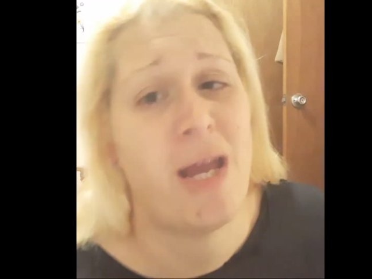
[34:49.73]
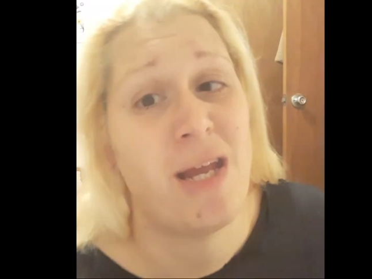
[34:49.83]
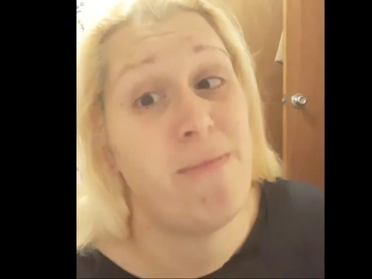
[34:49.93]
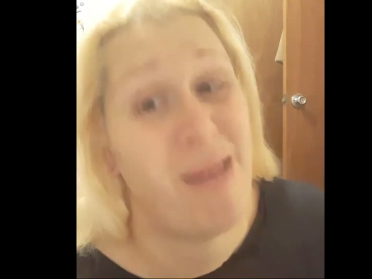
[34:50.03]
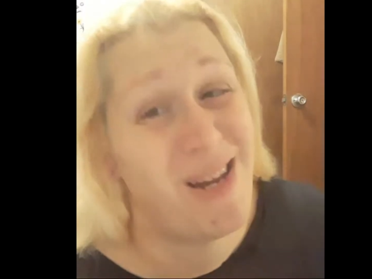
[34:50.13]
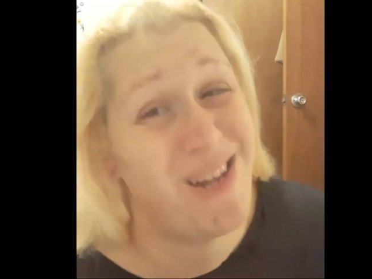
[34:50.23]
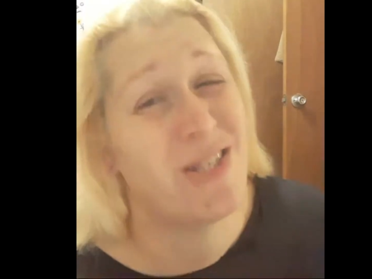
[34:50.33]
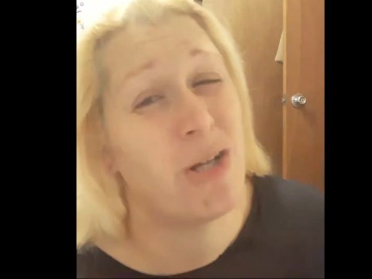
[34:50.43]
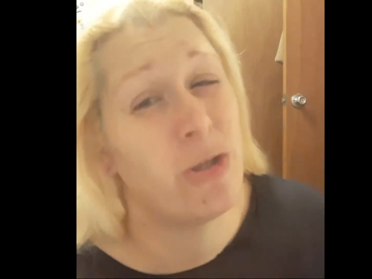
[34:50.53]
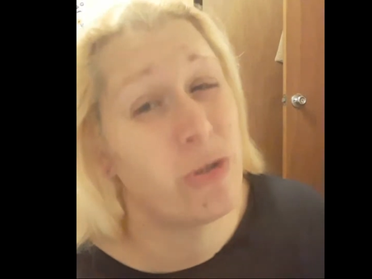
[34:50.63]
made it into
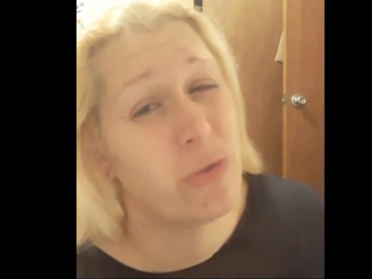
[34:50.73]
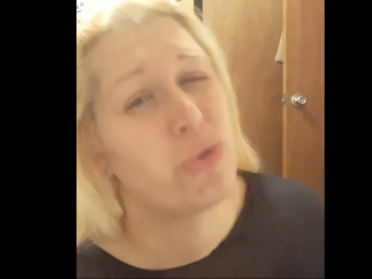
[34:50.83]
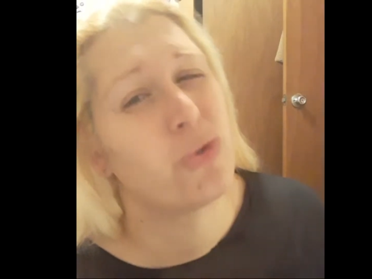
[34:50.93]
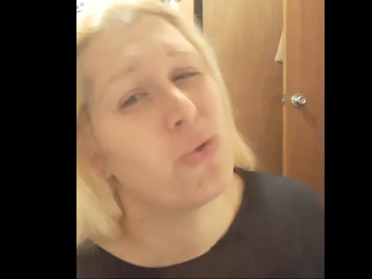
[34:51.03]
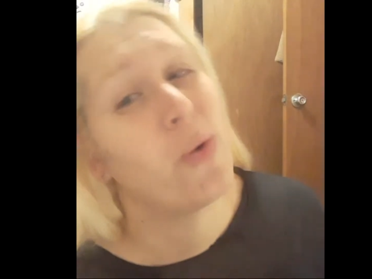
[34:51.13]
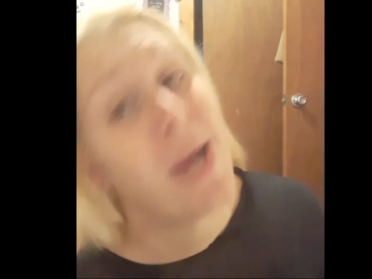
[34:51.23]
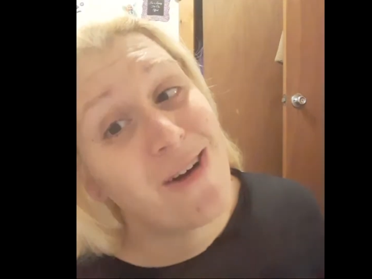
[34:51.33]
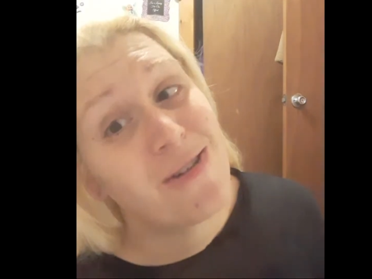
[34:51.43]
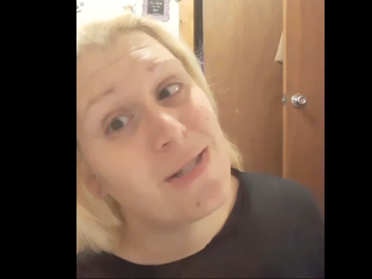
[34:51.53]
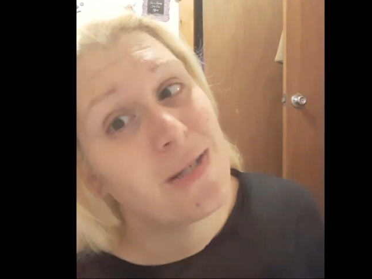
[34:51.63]
little squares